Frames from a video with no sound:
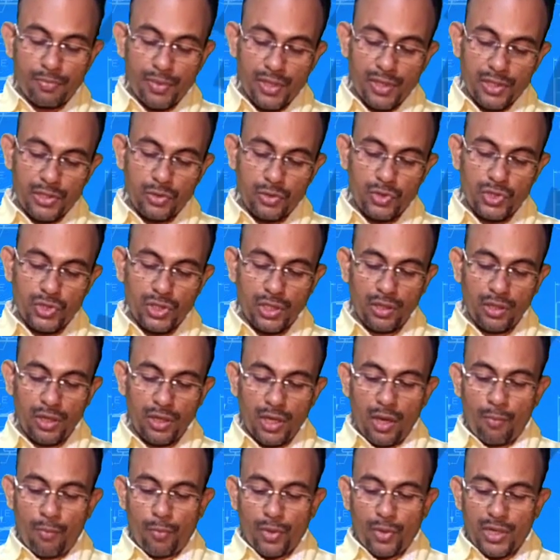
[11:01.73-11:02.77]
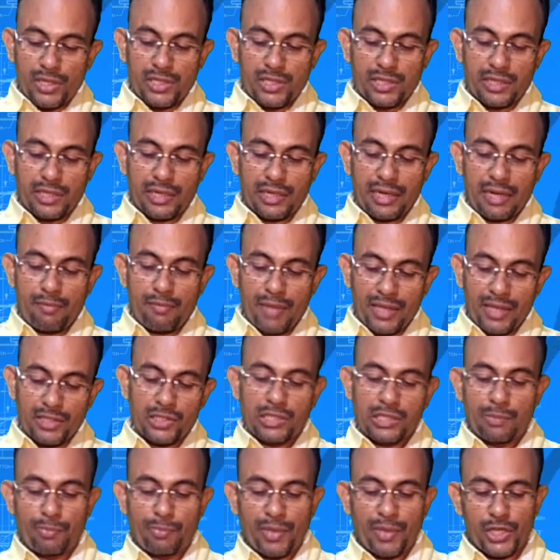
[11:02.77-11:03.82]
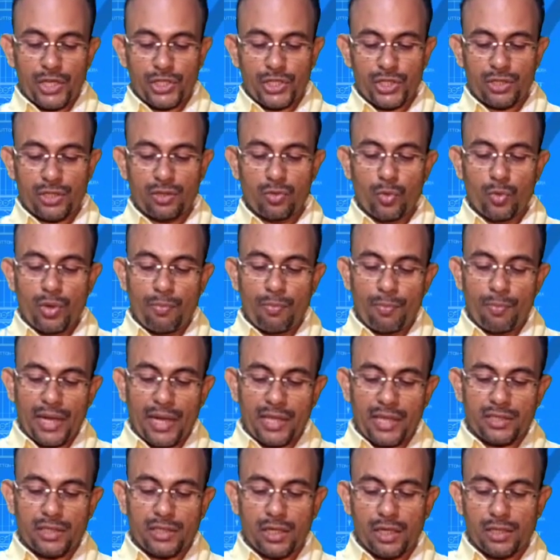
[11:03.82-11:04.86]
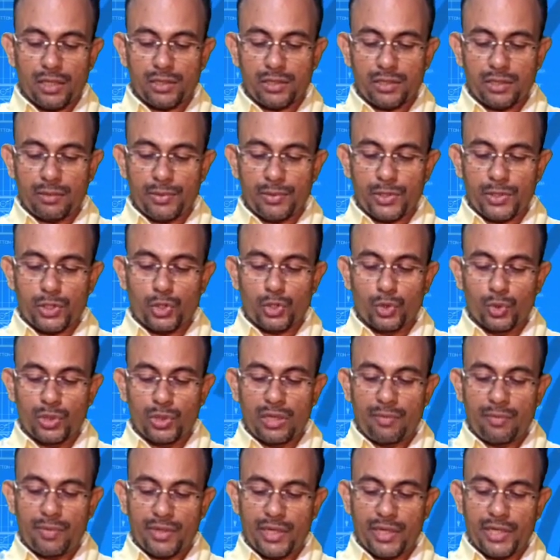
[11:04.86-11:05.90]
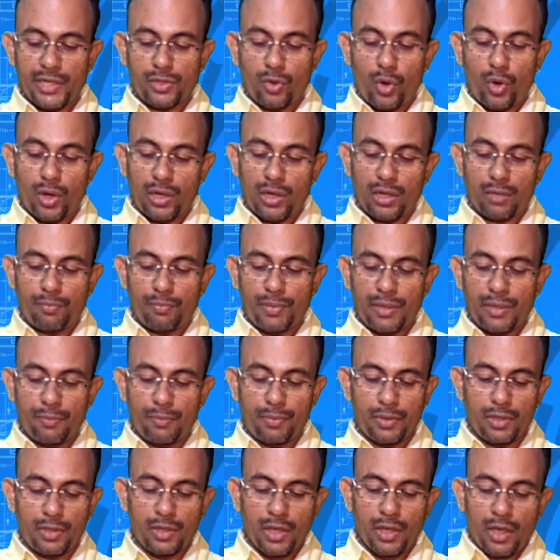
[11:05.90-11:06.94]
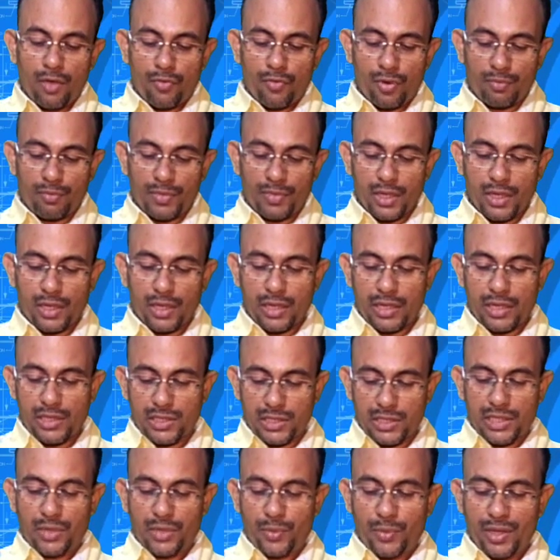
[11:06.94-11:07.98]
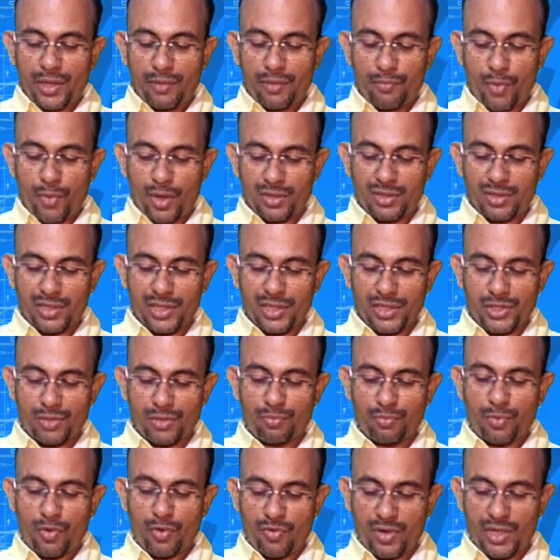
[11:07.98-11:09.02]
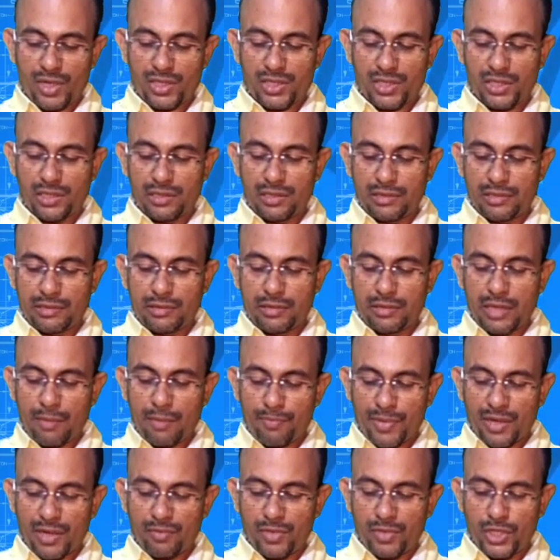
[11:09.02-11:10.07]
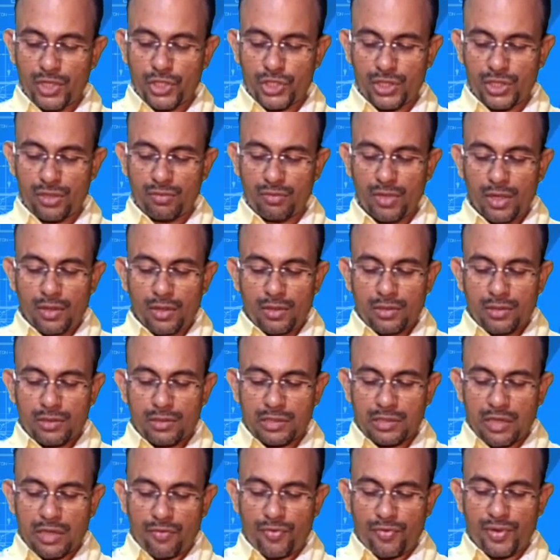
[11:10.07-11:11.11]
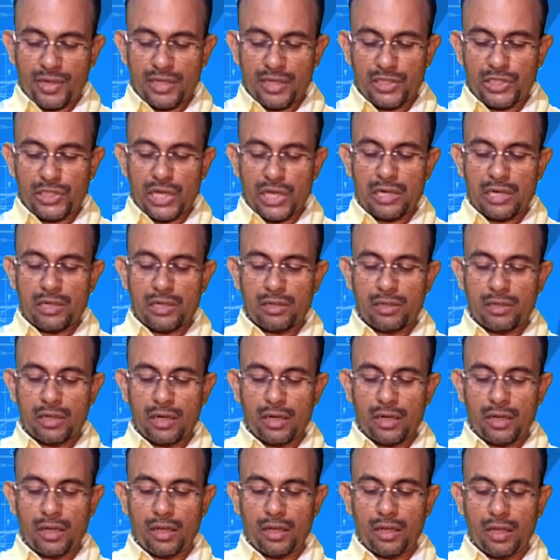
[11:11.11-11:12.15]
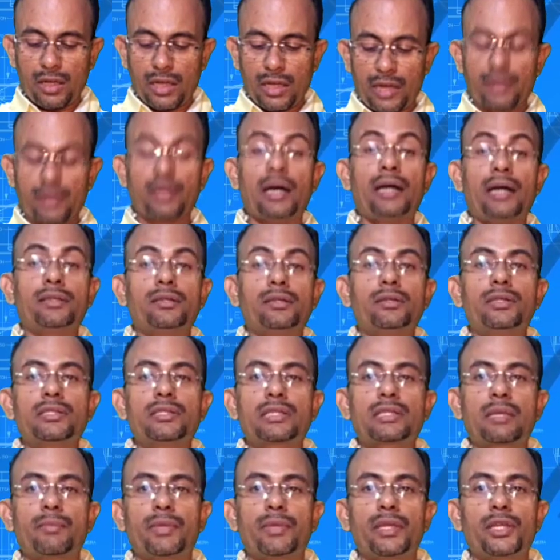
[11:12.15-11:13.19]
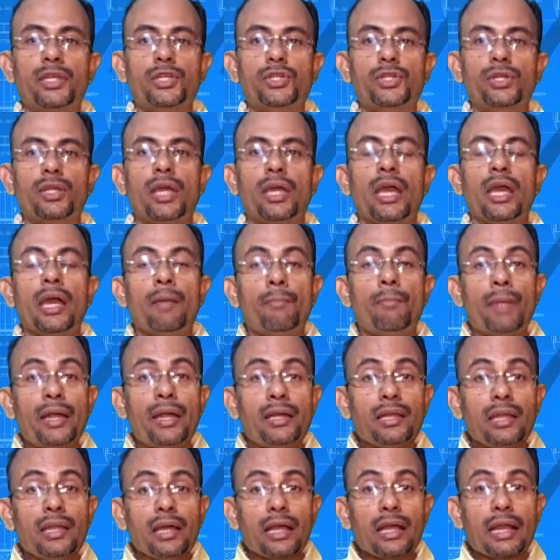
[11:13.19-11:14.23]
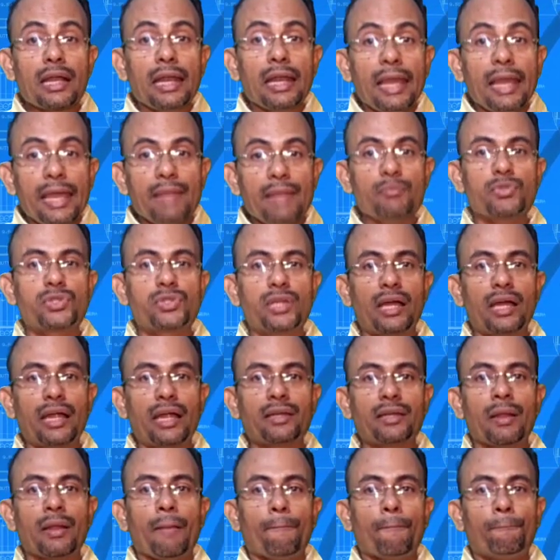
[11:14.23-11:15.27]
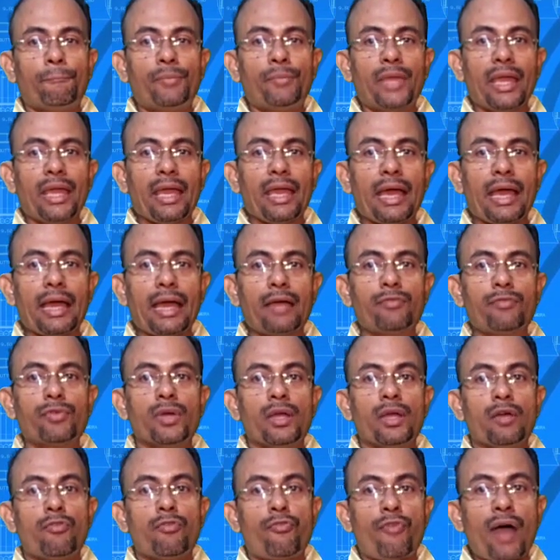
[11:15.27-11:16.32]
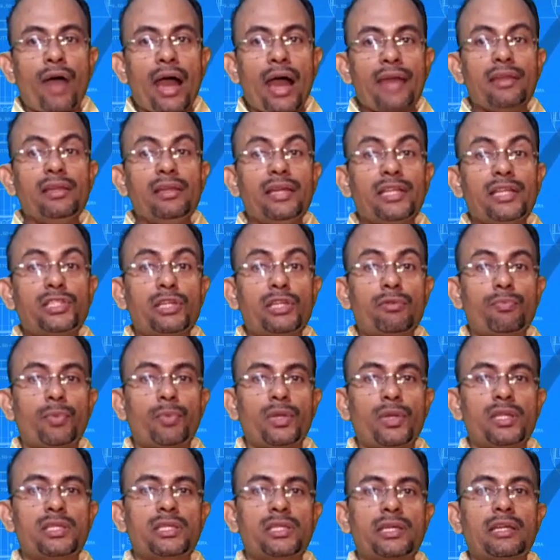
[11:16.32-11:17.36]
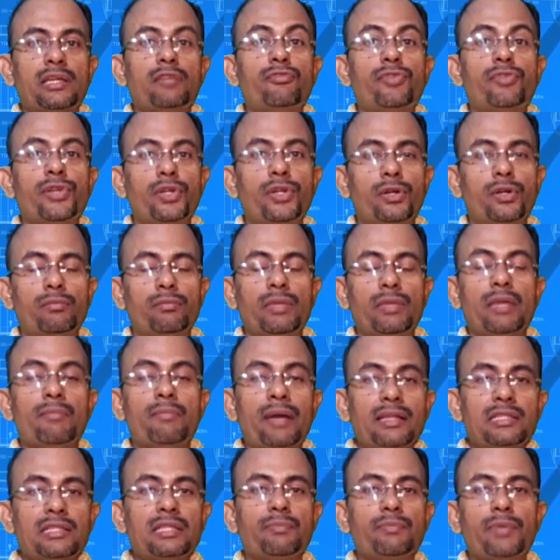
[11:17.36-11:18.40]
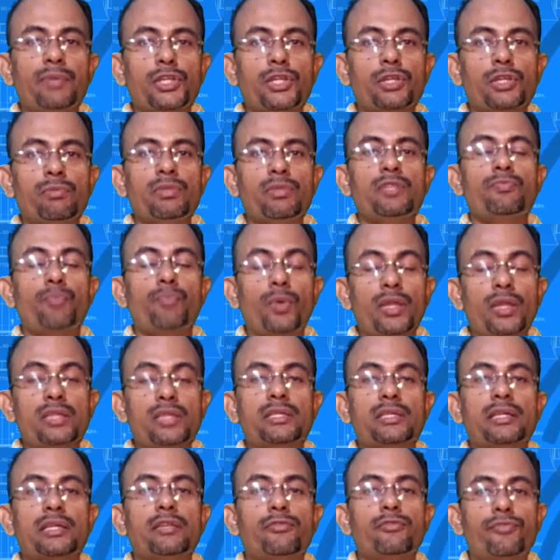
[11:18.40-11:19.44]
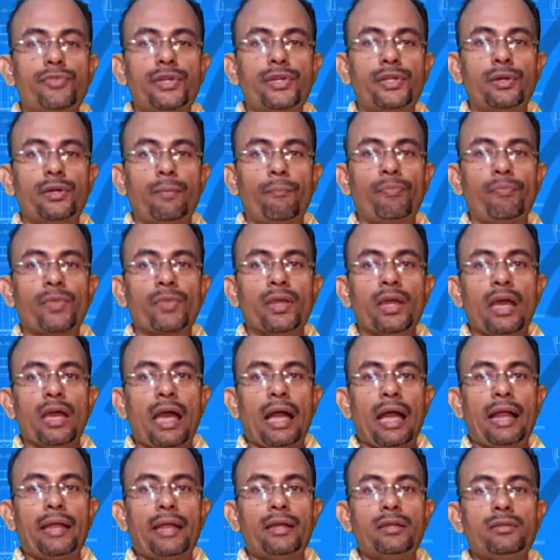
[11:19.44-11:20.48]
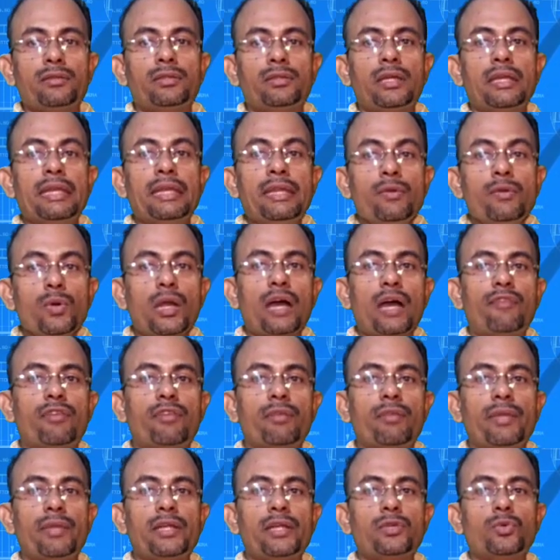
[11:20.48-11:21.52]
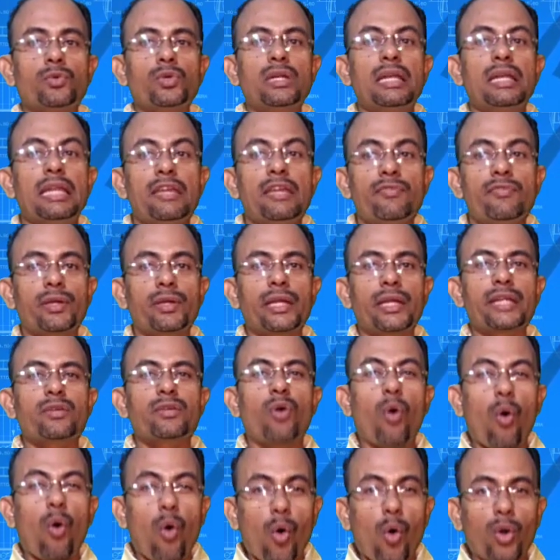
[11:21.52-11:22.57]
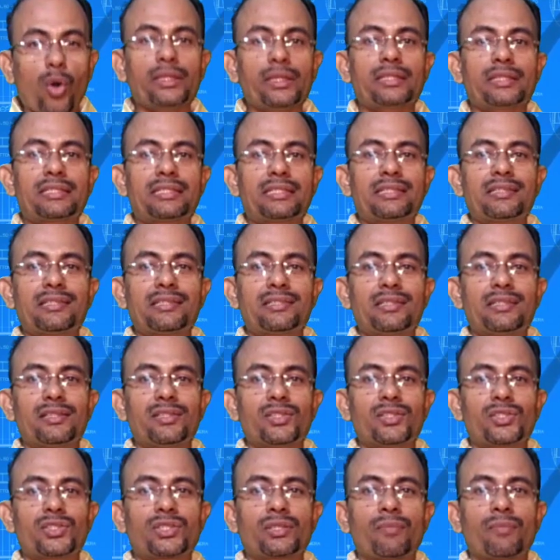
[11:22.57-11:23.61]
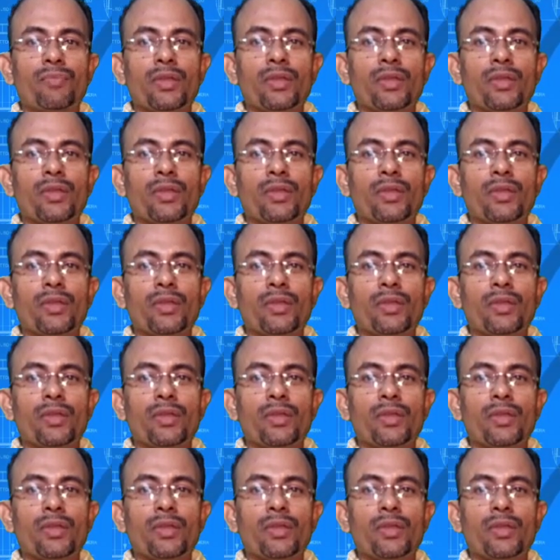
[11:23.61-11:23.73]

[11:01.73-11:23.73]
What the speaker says: part, you see, political emancipation. We pledge ourselves to liberate all our people from the continuing bondage of poverty, deprivation, suffering, gender, and other discrimination. Mandela claims that they have finally achieved political freedom. Emancipation means political freedom, and the new government would liberate all the citizens